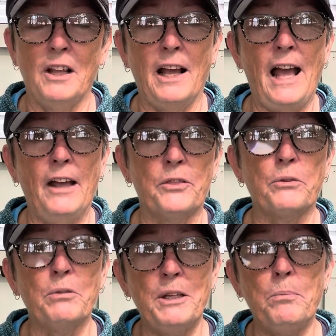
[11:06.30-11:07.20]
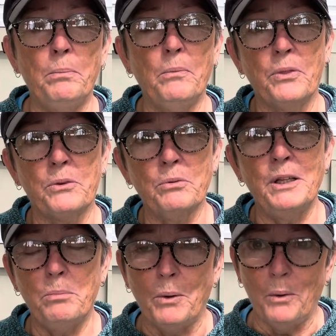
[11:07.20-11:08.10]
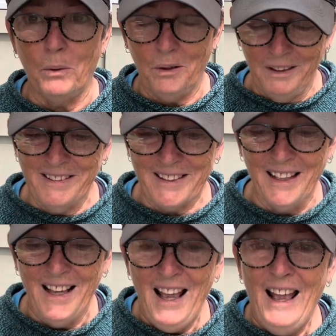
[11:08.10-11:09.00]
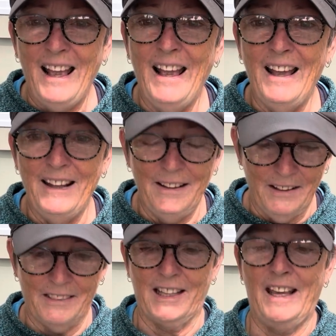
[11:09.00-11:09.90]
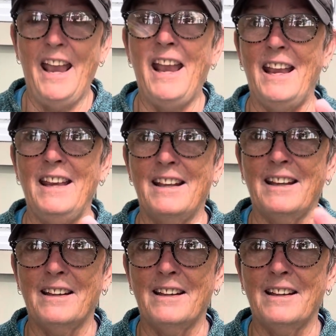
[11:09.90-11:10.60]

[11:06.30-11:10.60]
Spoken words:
it had three bowls and the cake,